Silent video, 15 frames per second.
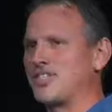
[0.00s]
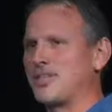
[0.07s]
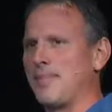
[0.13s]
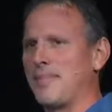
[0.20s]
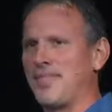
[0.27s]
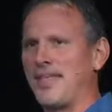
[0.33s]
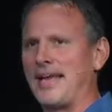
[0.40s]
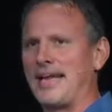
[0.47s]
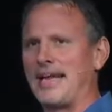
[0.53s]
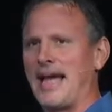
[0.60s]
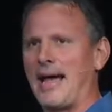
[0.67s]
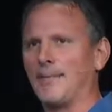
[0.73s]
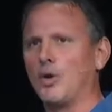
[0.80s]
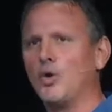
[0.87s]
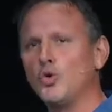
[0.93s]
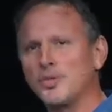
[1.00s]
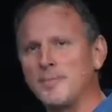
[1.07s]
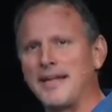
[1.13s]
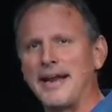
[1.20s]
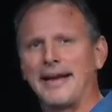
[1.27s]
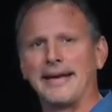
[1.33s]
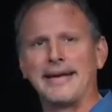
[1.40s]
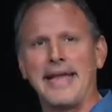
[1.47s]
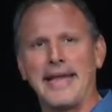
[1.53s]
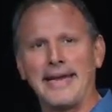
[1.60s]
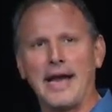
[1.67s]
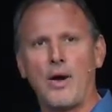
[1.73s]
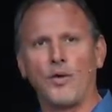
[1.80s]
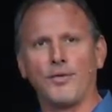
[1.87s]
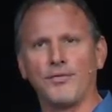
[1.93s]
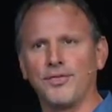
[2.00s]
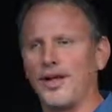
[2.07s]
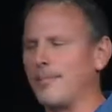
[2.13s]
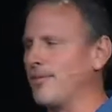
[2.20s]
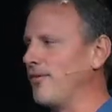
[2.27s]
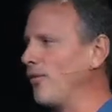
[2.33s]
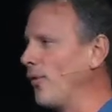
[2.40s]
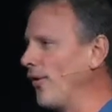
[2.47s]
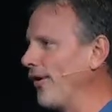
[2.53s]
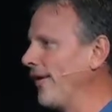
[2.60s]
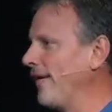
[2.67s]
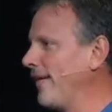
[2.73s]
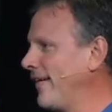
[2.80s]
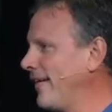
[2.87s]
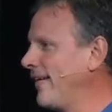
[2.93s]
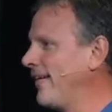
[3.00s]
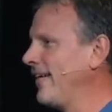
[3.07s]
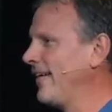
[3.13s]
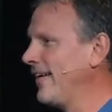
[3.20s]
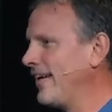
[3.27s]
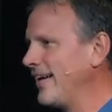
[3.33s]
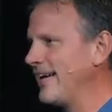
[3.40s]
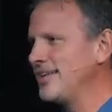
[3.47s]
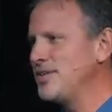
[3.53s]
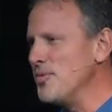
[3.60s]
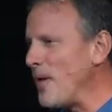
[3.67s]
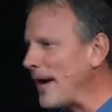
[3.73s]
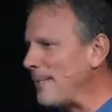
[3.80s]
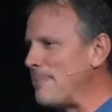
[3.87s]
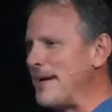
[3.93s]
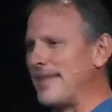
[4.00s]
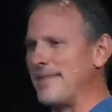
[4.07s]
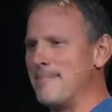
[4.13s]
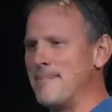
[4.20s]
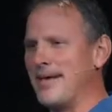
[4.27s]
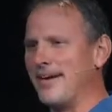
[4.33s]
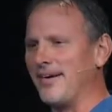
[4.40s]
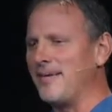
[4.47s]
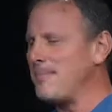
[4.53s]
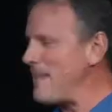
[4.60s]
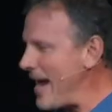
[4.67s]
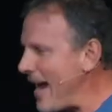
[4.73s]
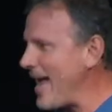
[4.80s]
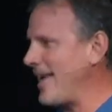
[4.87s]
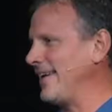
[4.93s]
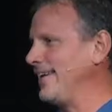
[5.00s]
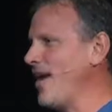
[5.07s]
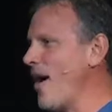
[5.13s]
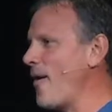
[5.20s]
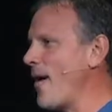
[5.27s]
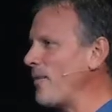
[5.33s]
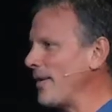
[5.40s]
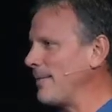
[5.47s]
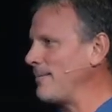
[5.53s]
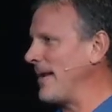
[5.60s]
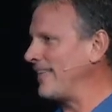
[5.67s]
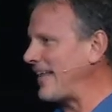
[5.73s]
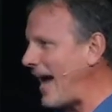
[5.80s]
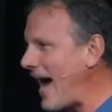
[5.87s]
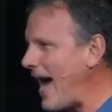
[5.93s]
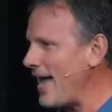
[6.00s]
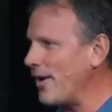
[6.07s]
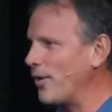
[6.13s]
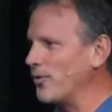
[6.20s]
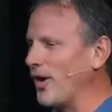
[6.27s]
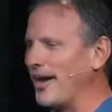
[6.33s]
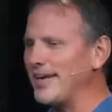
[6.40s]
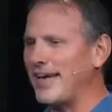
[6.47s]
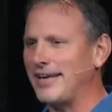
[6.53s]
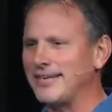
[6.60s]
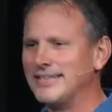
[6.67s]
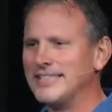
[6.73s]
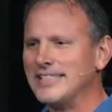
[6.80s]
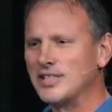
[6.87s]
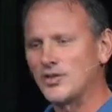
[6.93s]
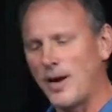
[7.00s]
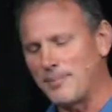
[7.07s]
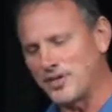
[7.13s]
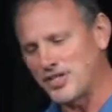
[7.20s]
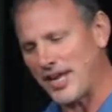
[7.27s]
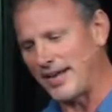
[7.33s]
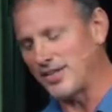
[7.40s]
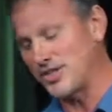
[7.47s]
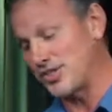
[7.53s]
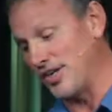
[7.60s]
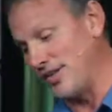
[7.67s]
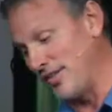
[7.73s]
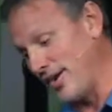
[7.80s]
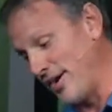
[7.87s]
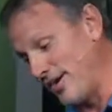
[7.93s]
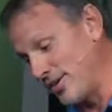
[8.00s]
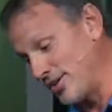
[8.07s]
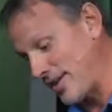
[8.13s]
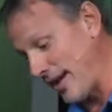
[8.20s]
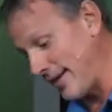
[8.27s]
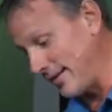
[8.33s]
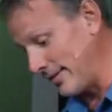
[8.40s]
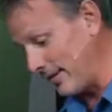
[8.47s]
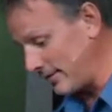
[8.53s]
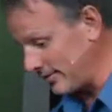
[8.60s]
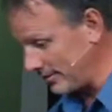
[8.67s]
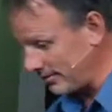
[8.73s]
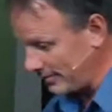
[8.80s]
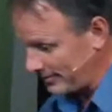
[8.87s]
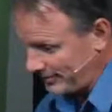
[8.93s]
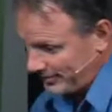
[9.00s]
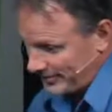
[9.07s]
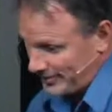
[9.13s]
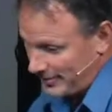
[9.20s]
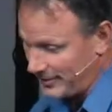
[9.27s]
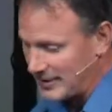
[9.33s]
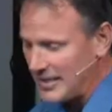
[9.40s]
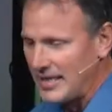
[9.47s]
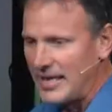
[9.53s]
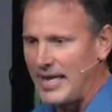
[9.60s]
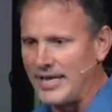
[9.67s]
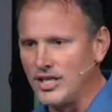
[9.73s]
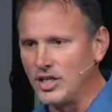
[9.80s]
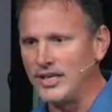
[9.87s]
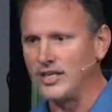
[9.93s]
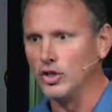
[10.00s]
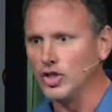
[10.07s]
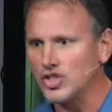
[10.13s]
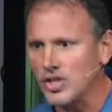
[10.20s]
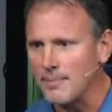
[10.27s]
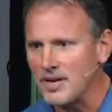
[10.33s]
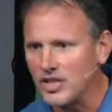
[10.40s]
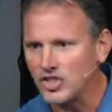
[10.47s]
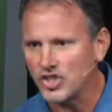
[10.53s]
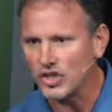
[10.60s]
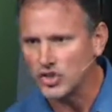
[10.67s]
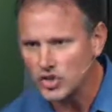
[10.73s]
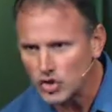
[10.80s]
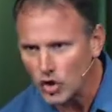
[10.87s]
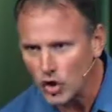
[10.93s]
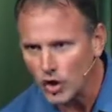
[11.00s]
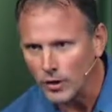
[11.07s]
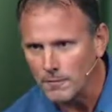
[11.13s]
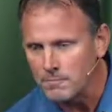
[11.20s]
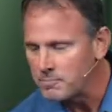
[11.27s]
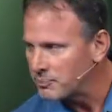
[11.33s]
a sympathetic guy, but who's been on an eight hour flight before? You want to be in the middle? Man, no, I want to be on the aisle, right? I, so I'm just kind of sitting there, just kind of like, oh, you know. And he, and he looks at me and he says, Sir,